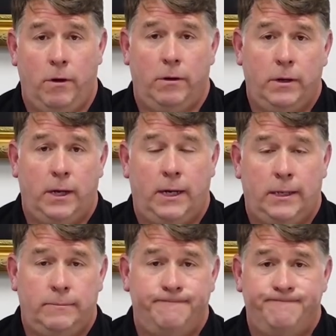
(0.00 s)
work.
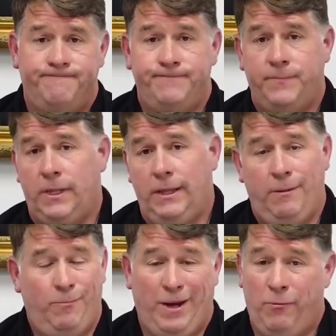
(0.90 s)

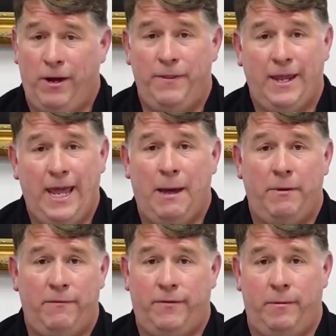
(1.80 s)
It may run the
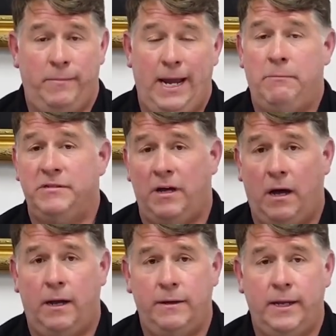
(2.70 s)
gamut from
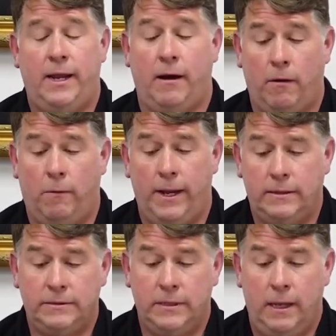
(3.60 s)
Amazon to
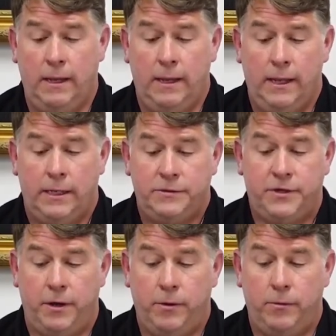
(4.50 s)
Carowinds.
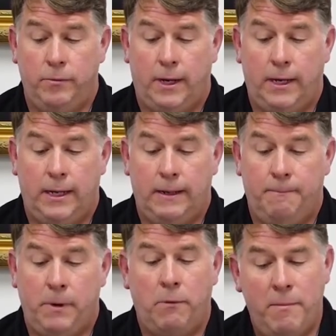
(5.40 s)
So,
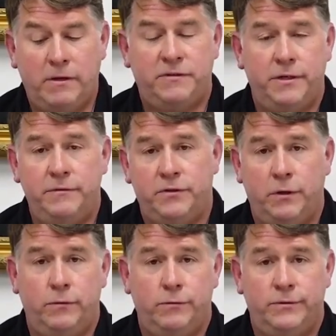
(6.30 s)
but we mostly do
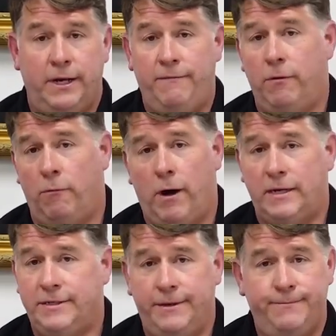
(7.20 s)
schools. And if you're
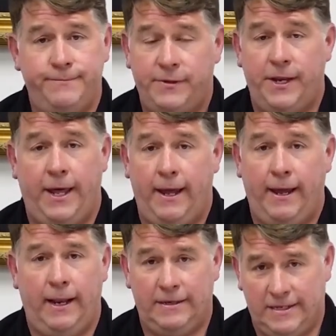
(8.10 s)
watching
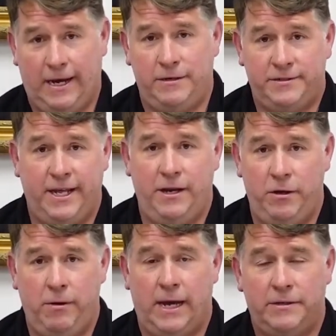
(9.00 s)
today, and as I understand
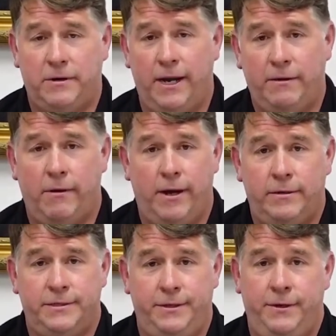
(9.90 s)
it, you guys are 8th
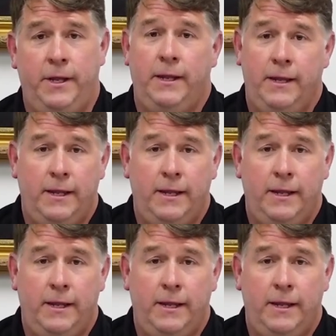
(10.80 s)
graders, and